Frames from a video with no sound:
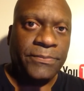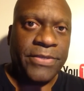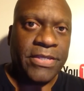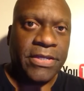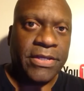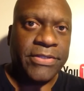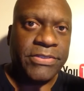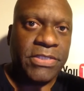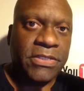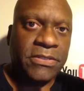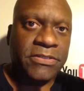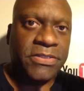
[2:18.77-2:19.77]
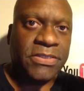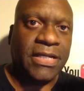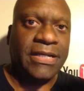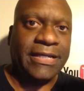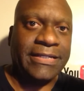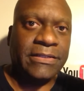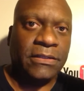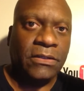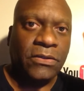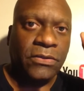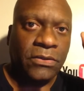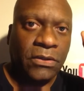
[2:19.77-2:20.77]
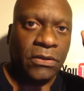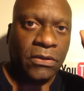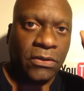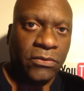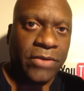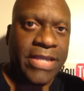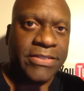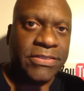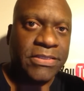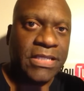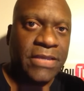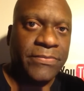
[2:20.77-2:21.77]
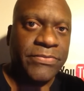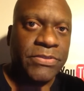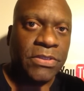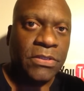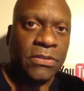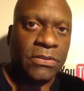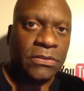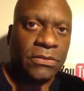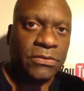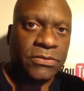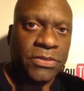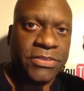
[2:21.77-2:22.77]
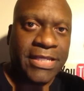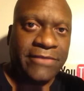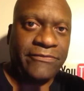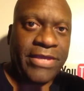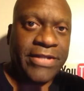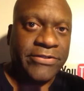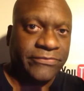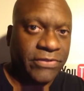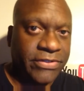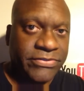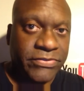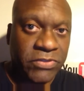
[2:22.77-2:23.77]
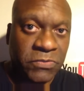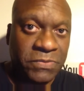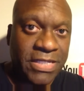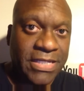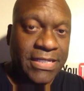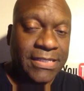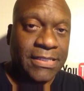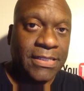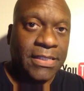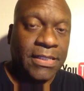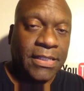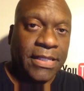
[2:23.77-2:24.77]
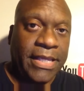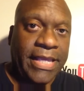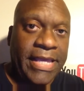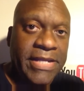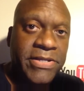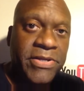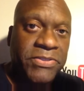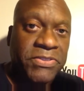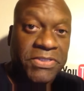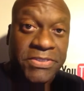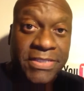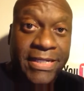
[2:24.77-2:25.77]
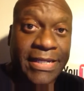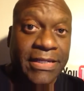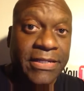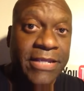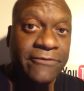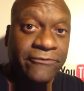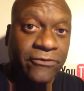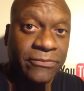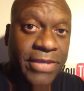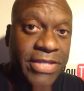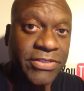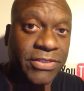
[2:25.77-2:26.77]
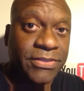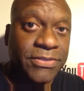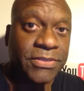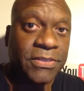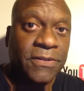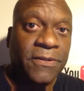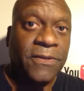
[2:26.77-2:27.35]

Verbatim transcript: because he designed great schemes to take advantage of Austin's speed, and he also designed neat formations